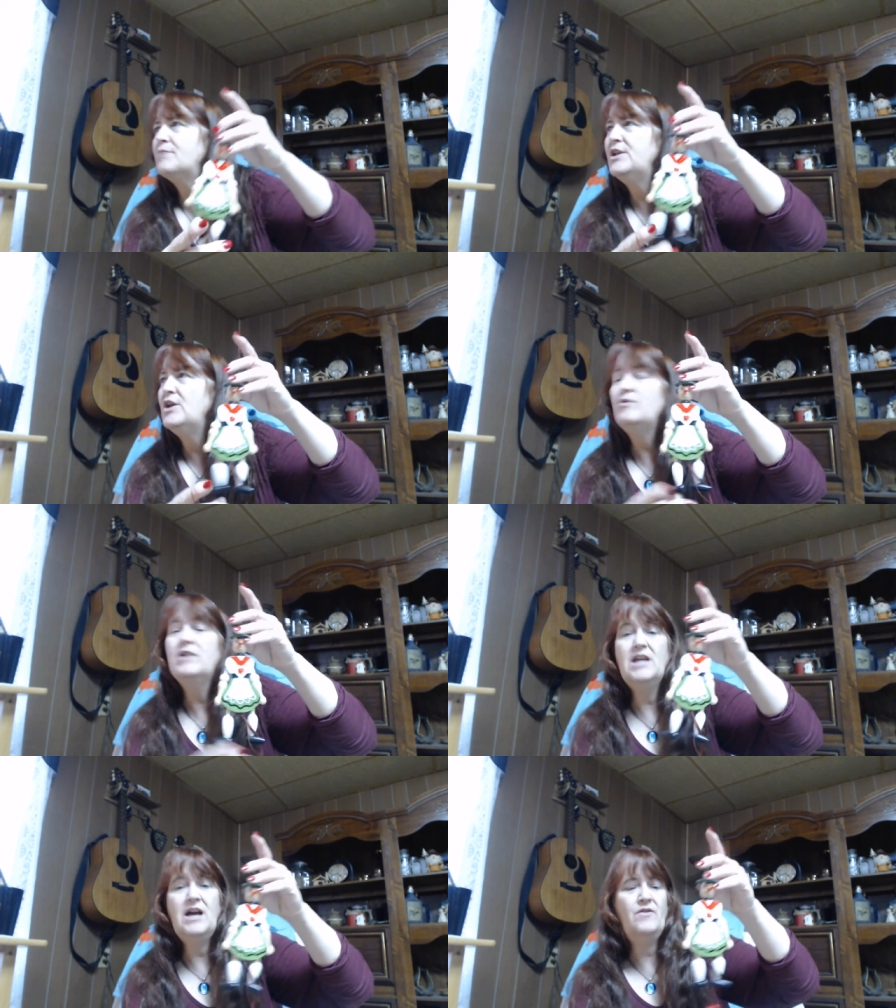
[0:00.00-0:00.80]

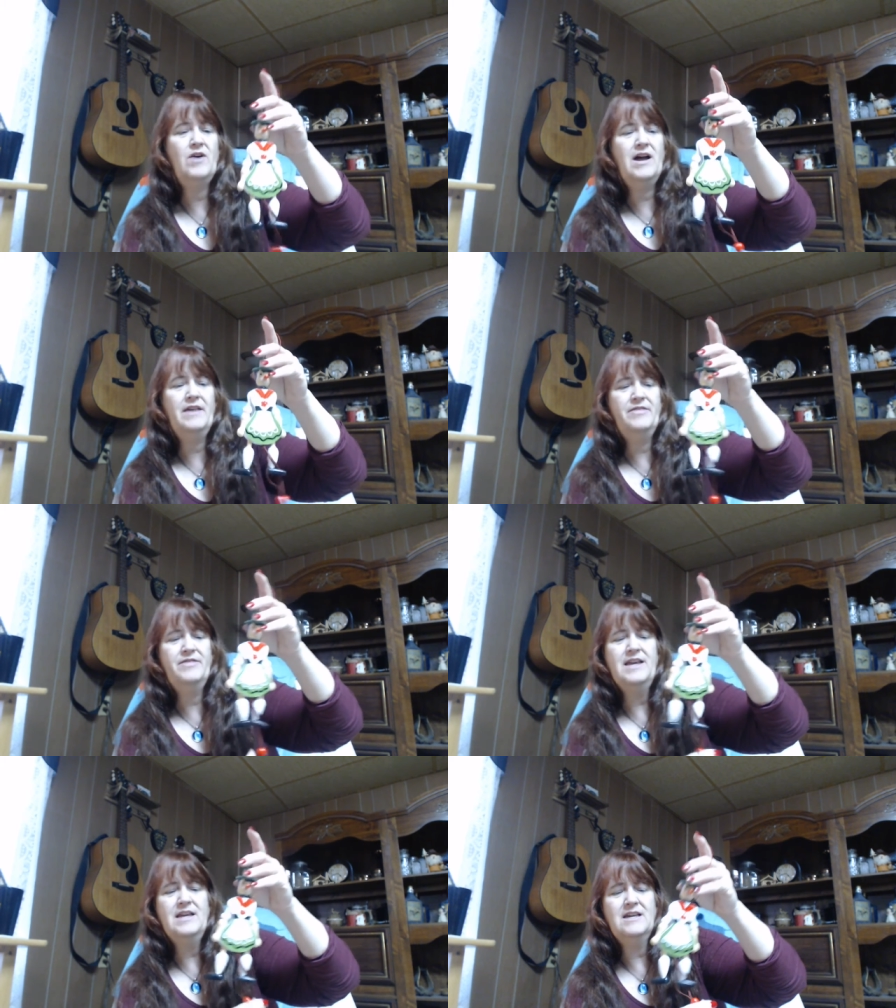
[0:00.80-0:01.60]
Pinocchio I, I
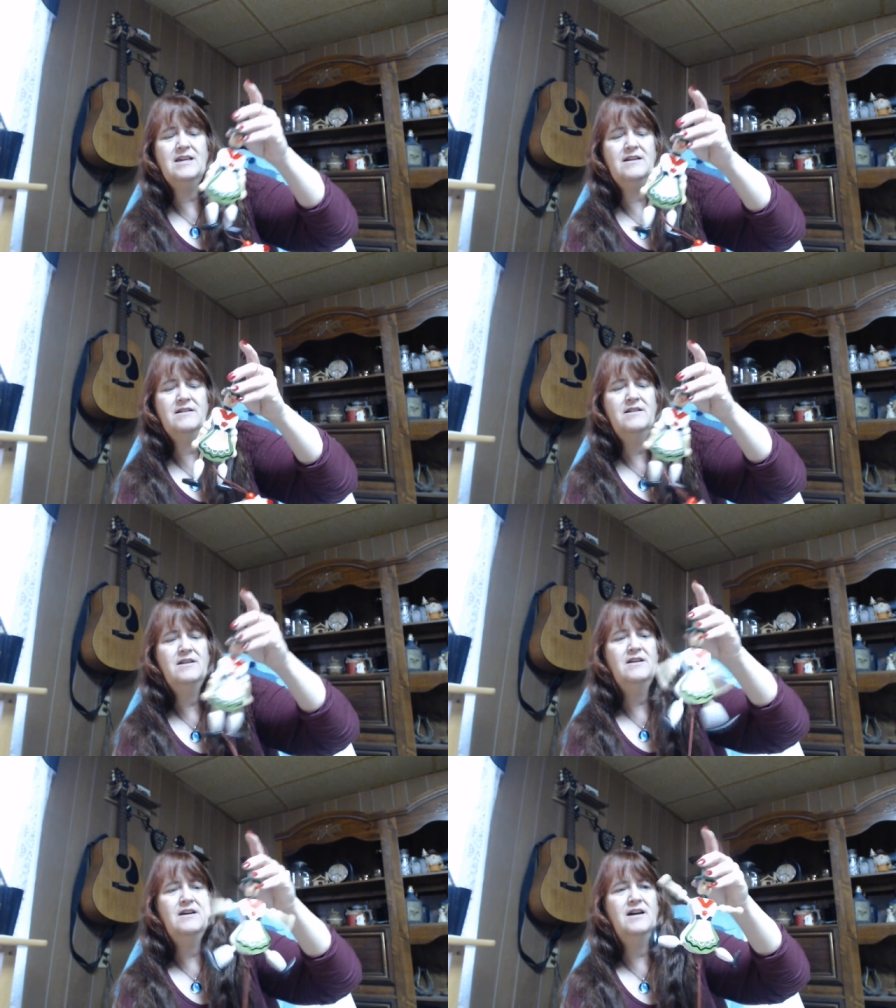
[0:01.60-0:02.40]
think
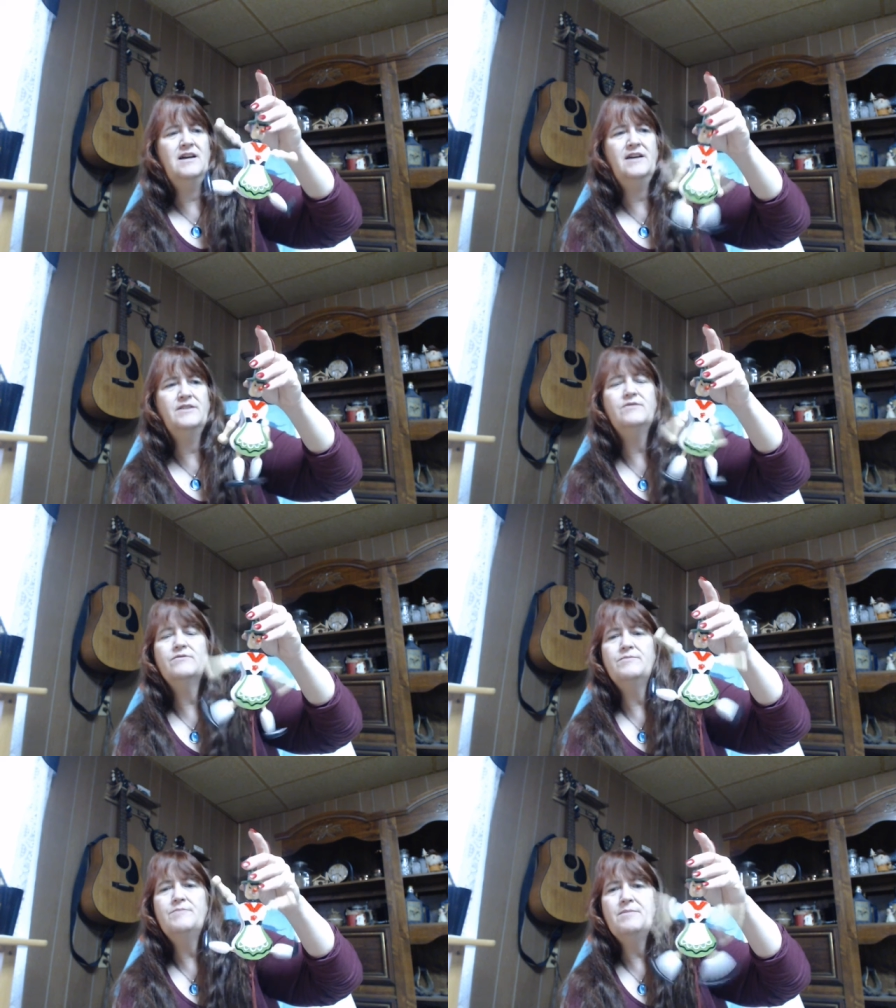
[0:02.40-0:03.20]
I, I don't
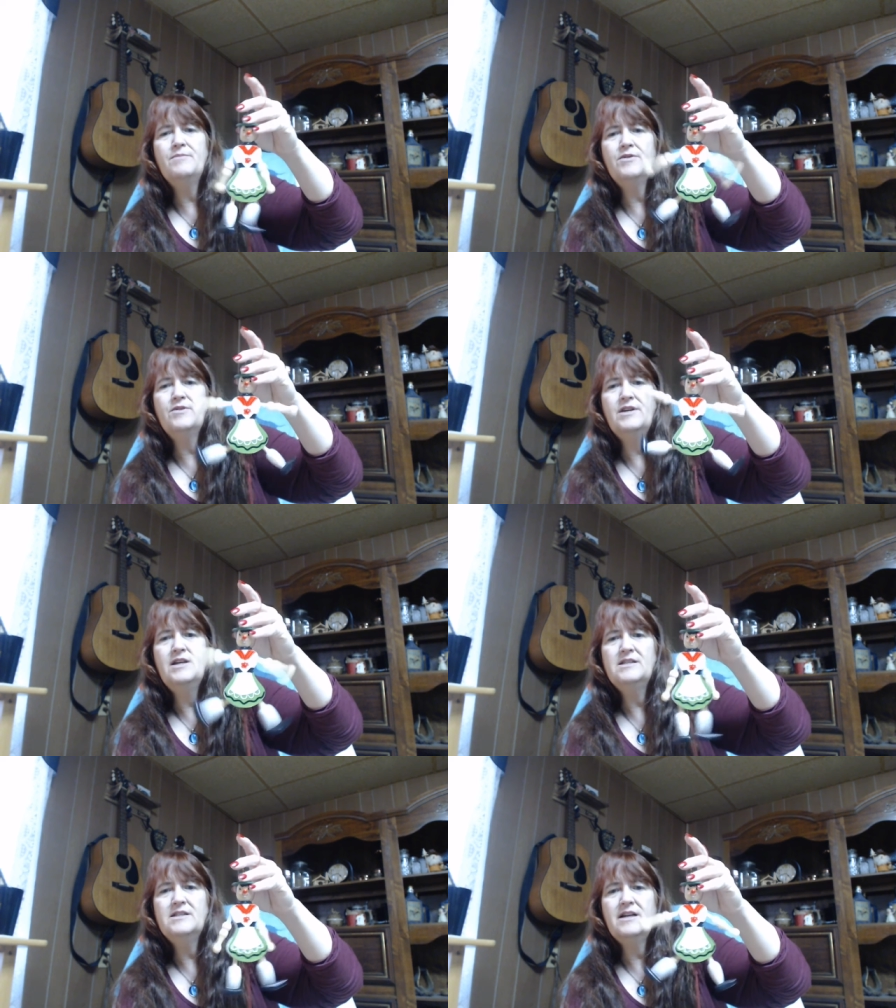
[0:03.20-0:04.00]
remember
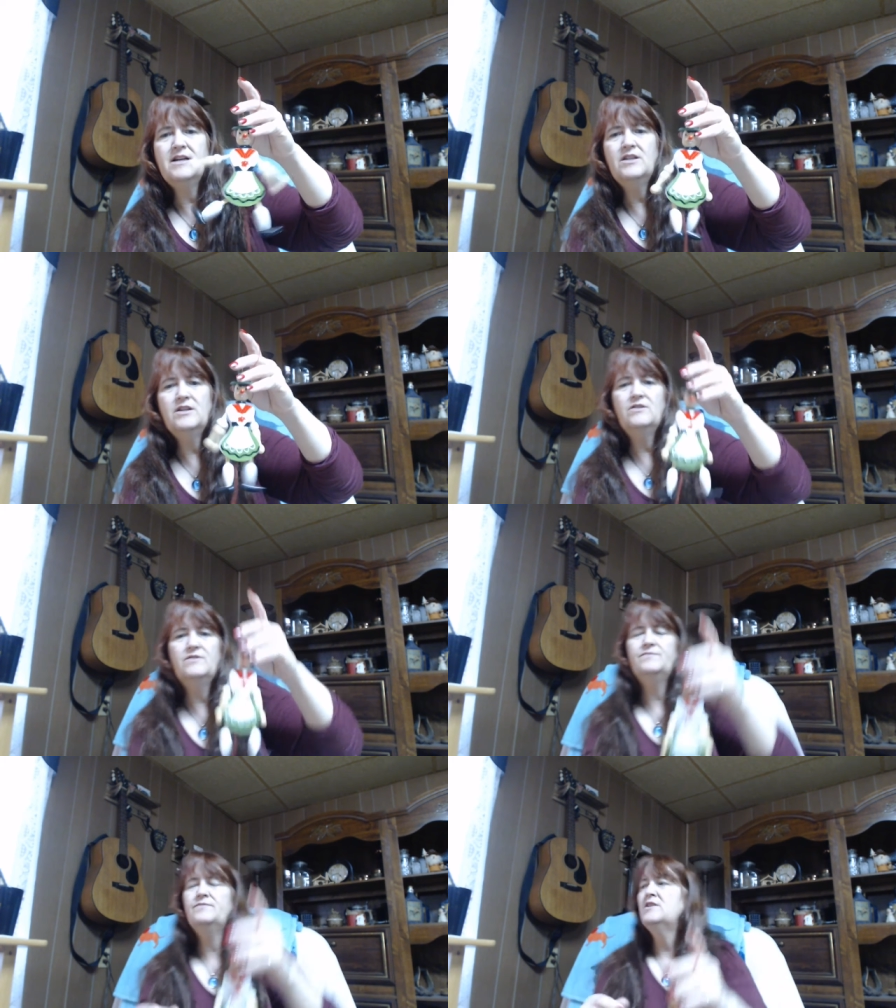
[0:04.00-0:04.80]
he's like a little
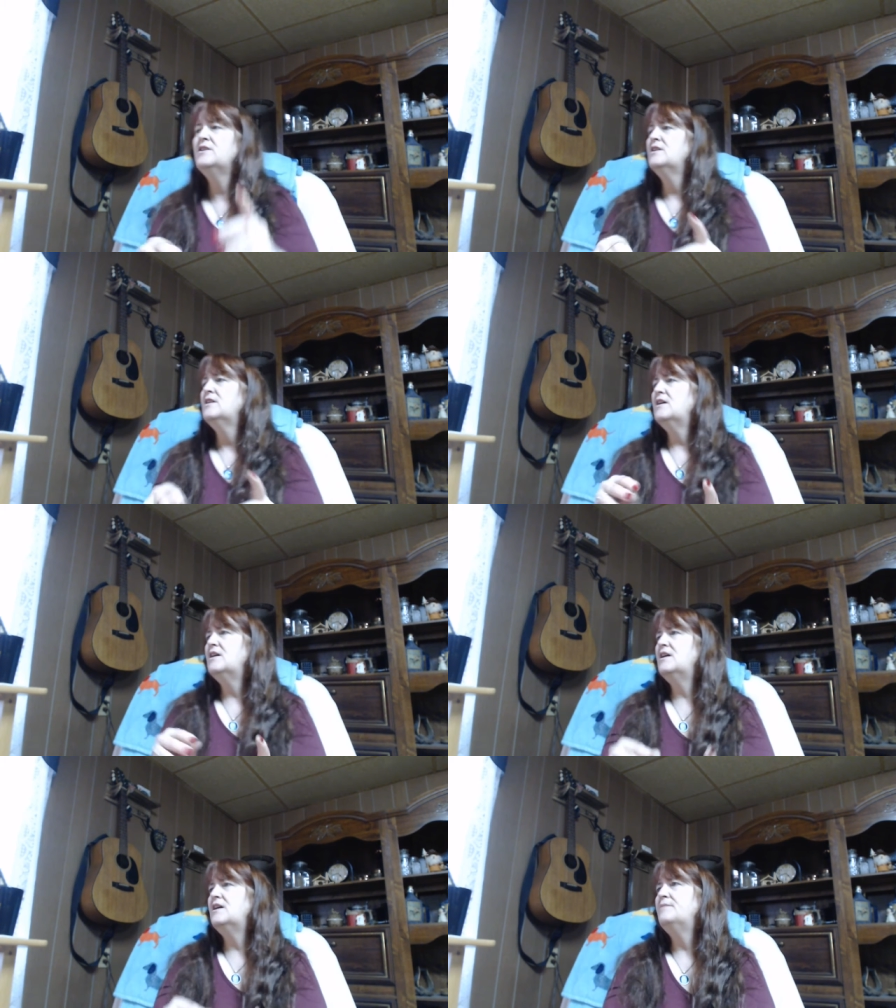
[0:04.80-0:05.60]

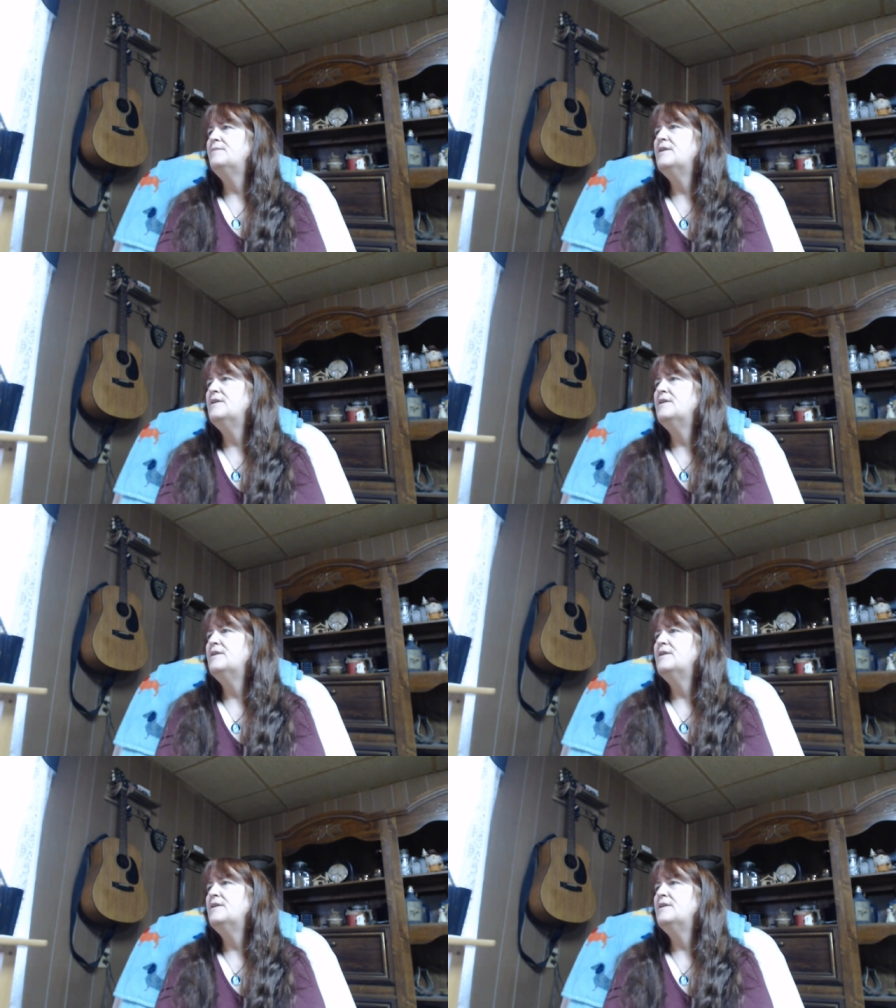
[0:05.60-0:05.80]
um,